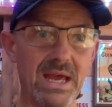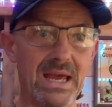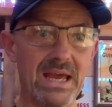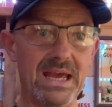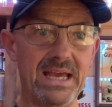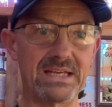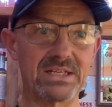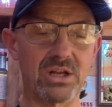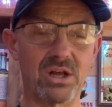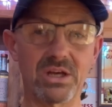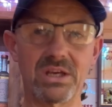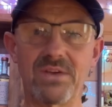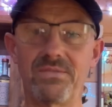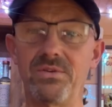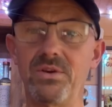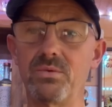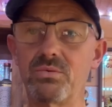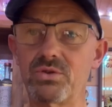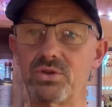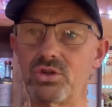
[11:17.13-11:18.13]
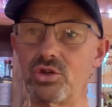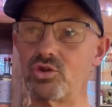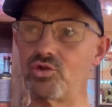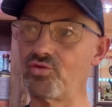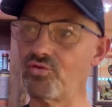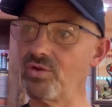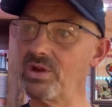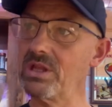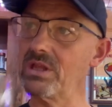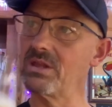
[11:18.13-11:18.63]
It's like if you was to
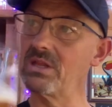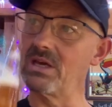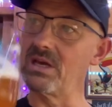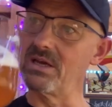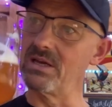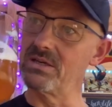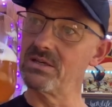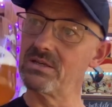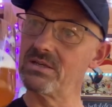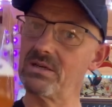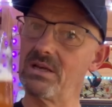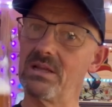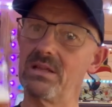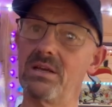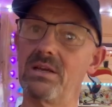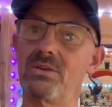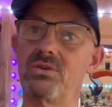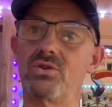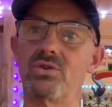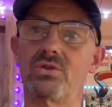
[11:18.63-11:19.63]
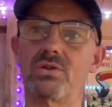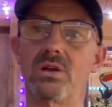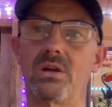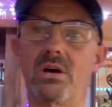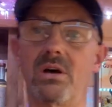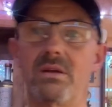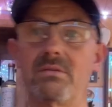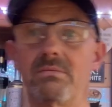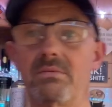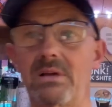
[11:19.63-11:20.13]
drink this and then just
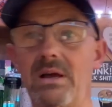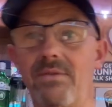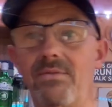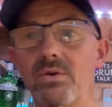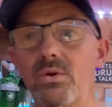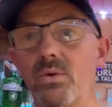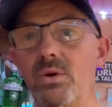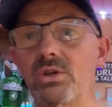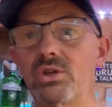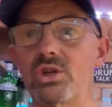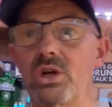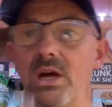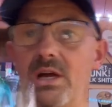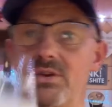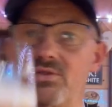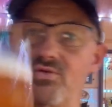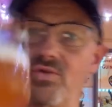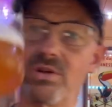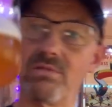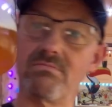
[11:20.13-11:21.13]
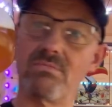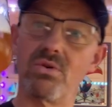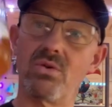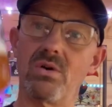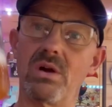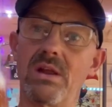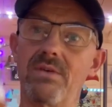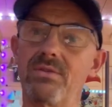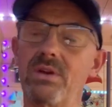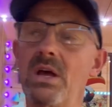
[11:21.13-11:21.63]
like have a quick chat, drink more,
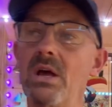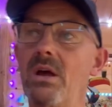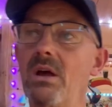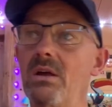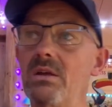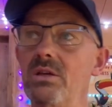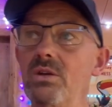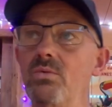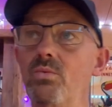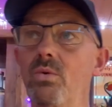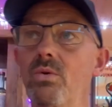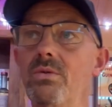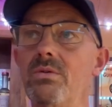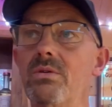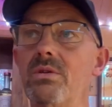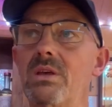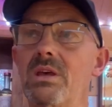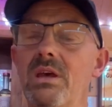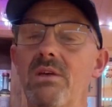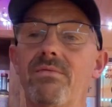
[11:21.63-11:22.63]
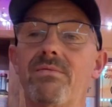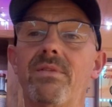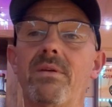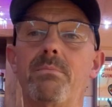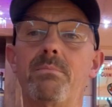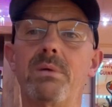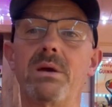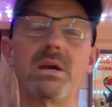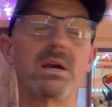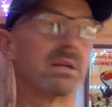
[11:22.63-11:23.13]
and have a, you wouldn't give the
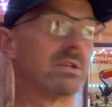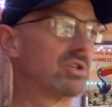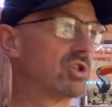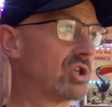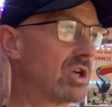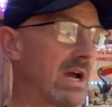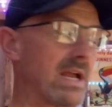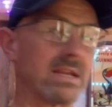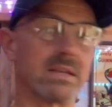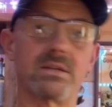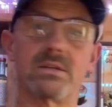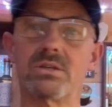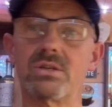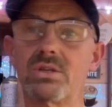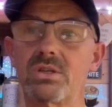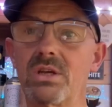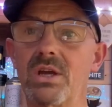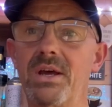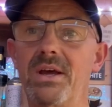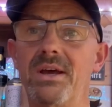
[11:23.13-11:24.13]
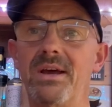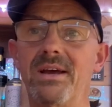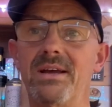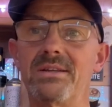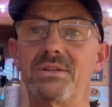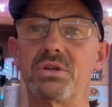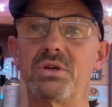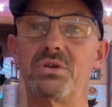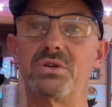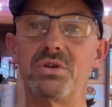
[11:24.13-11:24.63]
beer a chance
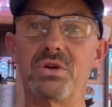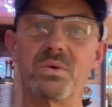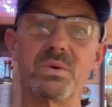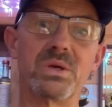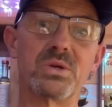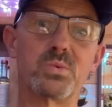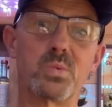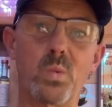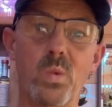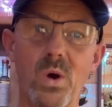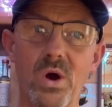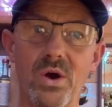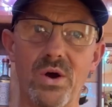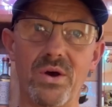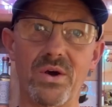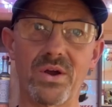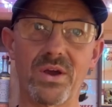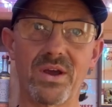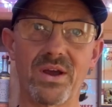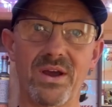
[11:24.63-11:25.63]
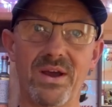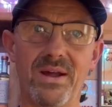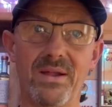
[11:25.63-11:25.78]
to do its work.